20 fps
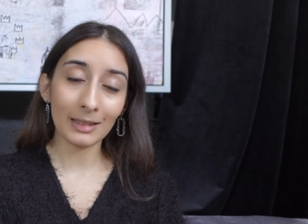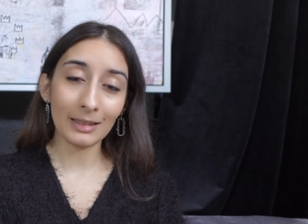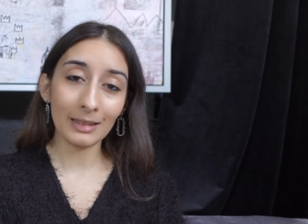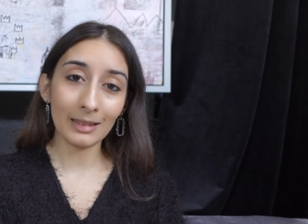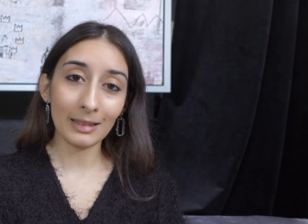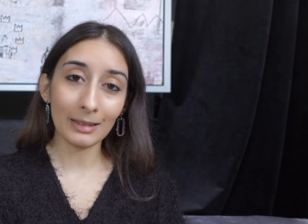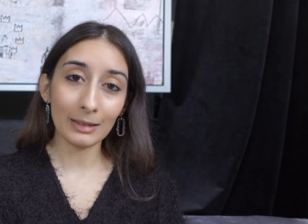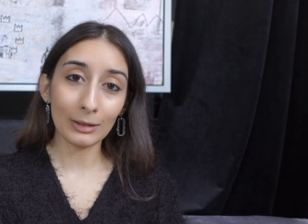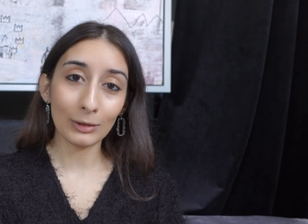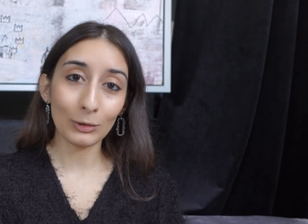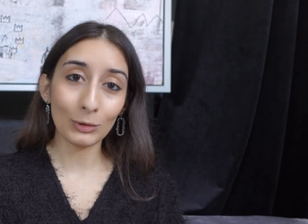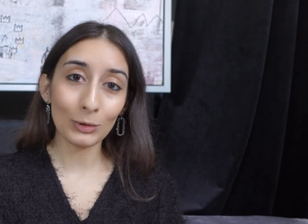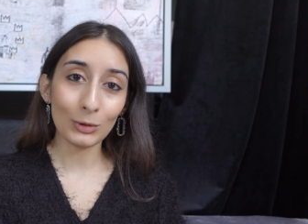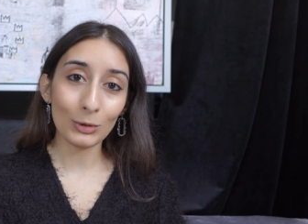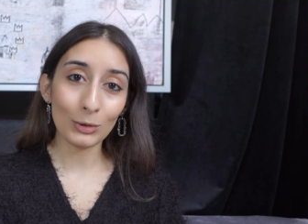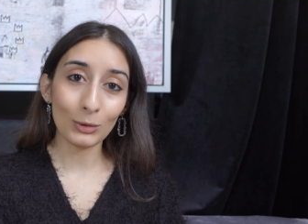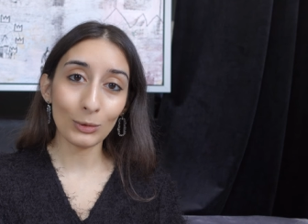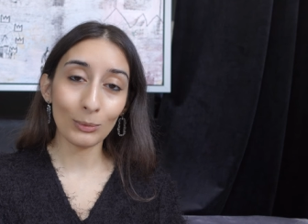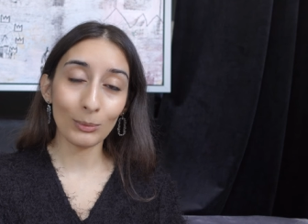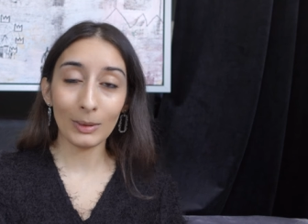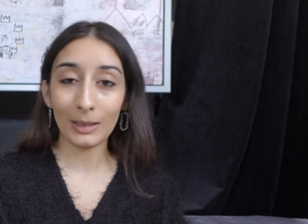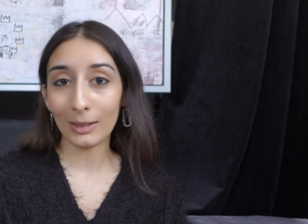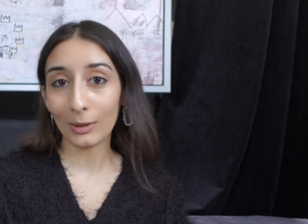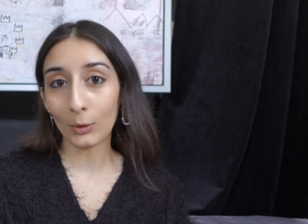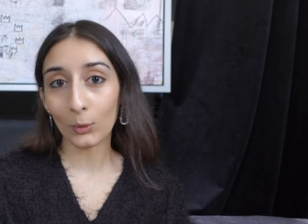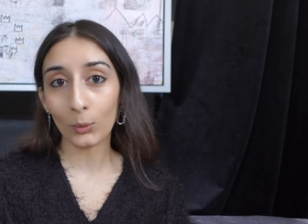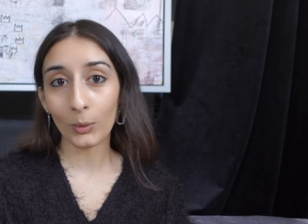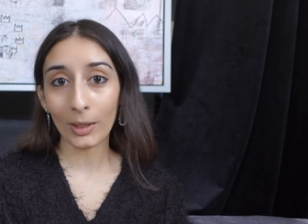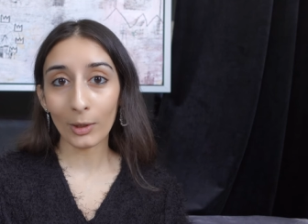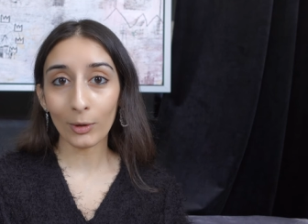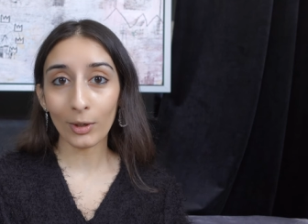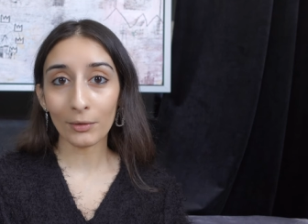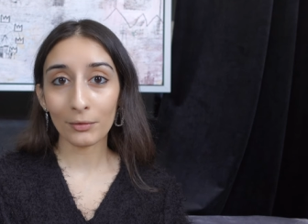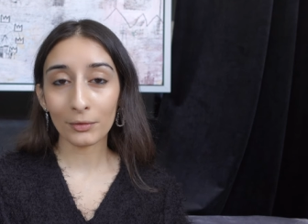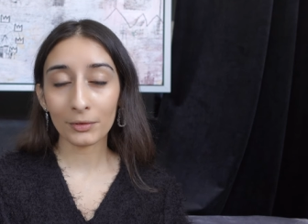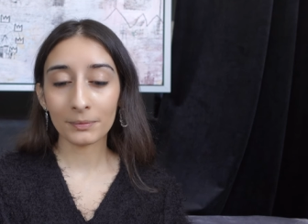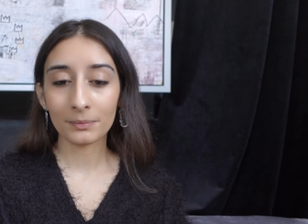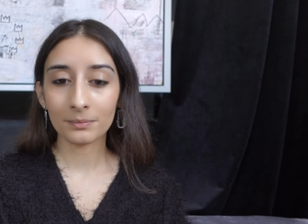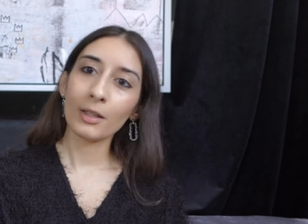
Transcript: need to be aware of.